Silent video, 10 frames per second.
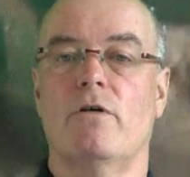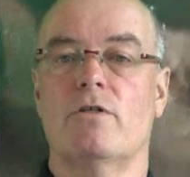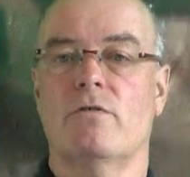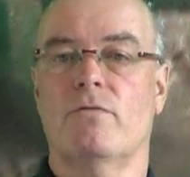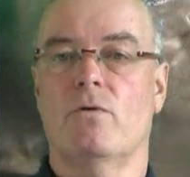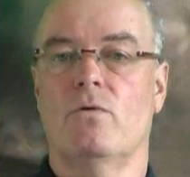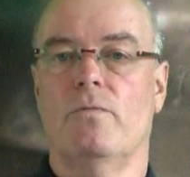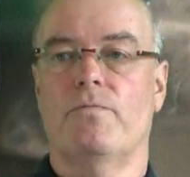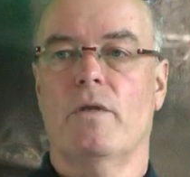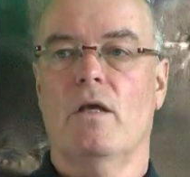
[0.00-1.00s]
first of
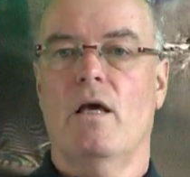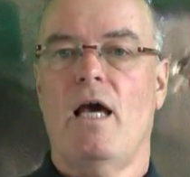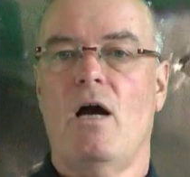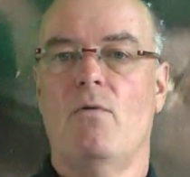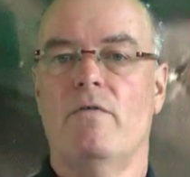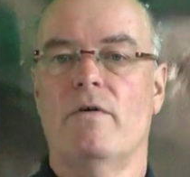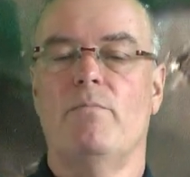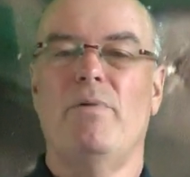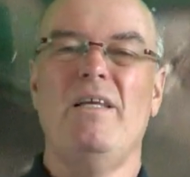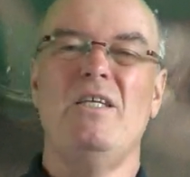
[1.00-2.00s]
all.
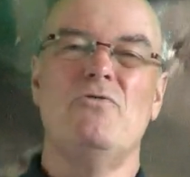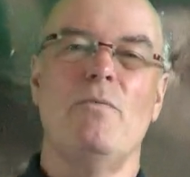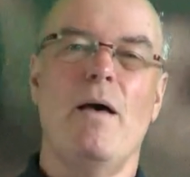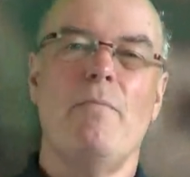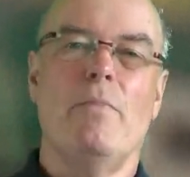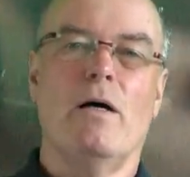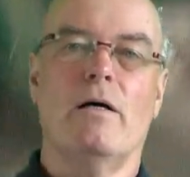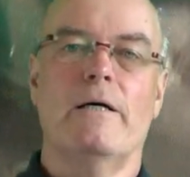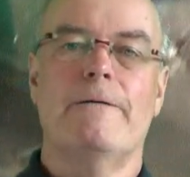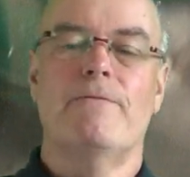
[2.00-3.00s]
However, please
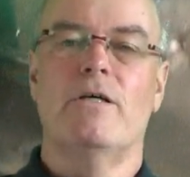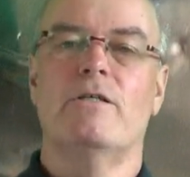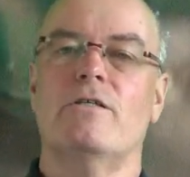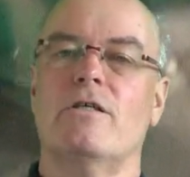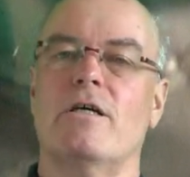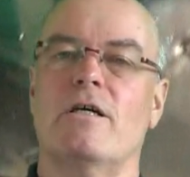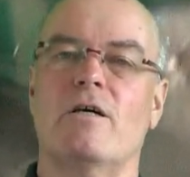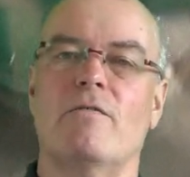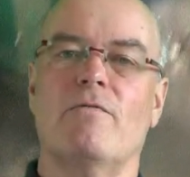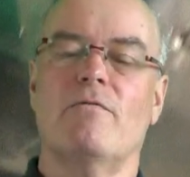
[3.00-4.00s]
remember that
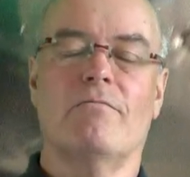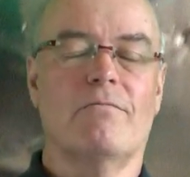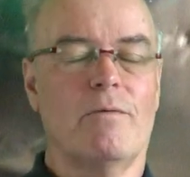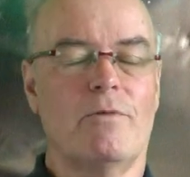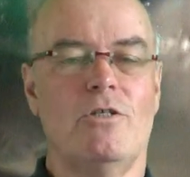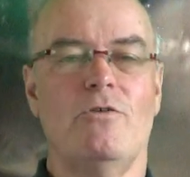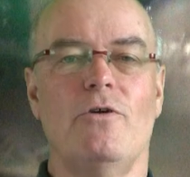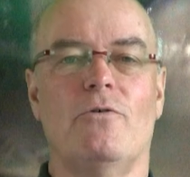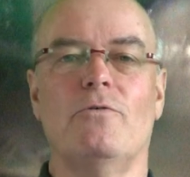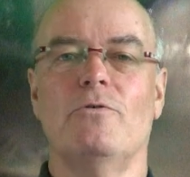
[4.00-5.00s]
the
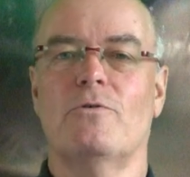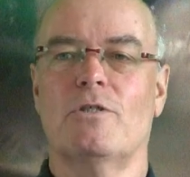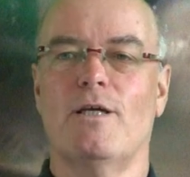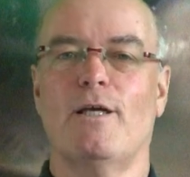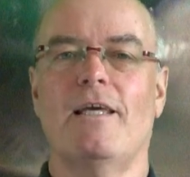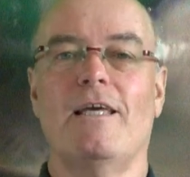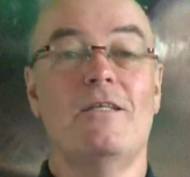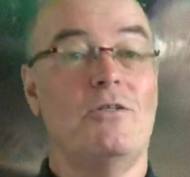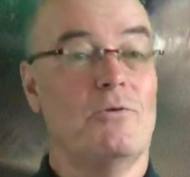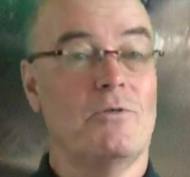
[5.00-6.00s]
material you're sucking
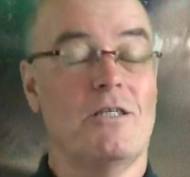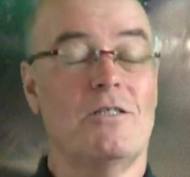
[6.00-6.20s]
into your